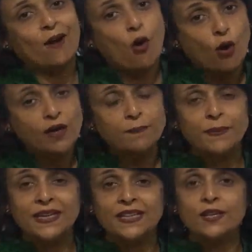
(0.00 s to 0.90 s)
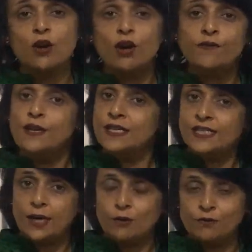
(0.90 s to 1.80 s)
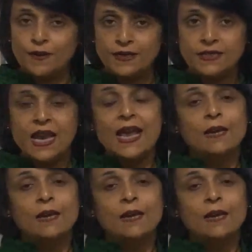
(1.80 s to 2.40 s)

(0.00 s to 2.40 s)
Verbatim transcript: or beginning of telophase.